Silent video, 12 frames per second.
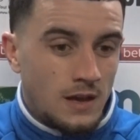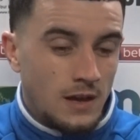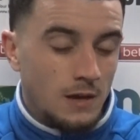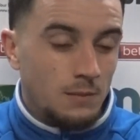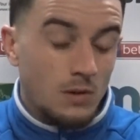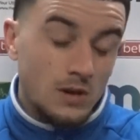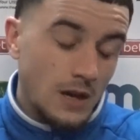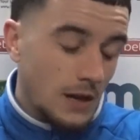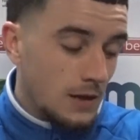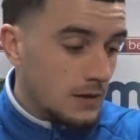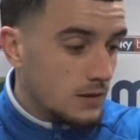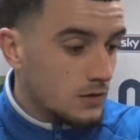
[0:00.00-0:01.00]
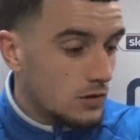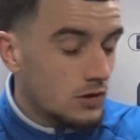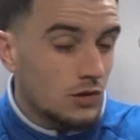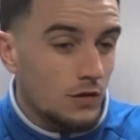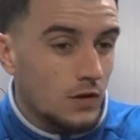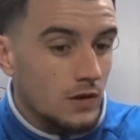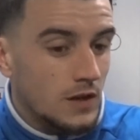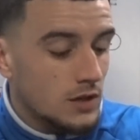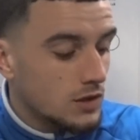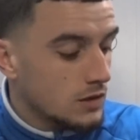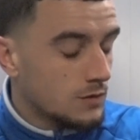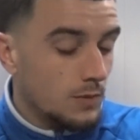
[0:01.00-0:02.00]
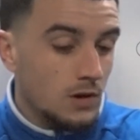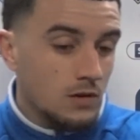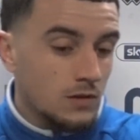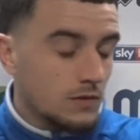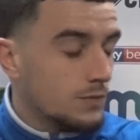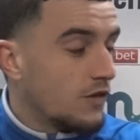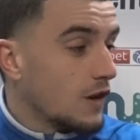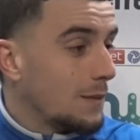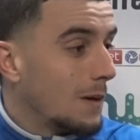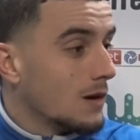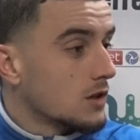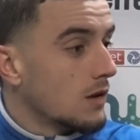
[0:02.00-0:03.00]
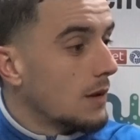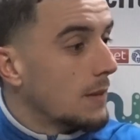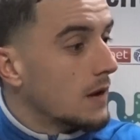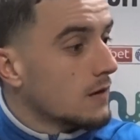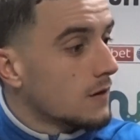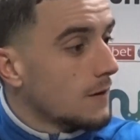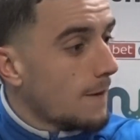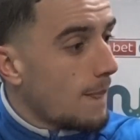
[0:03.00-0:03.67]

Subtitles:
But yeah, it's tough conditions, but 3 points, all that matters.